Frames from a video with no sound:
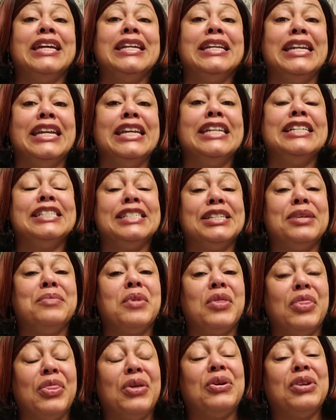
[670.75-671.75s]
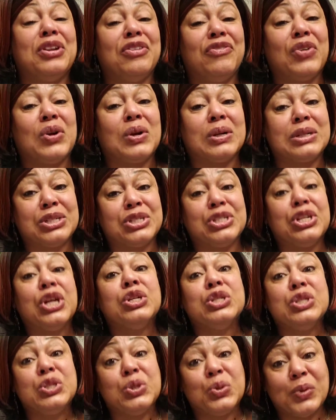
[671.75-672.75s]
December 31st,
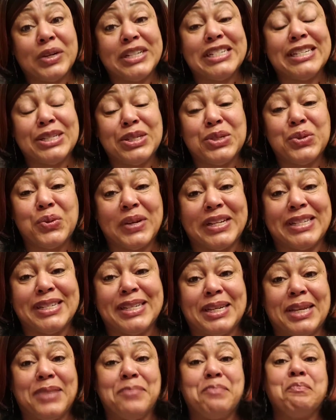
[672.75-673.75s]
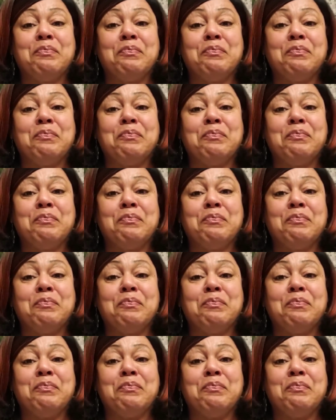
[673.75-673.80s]
2020.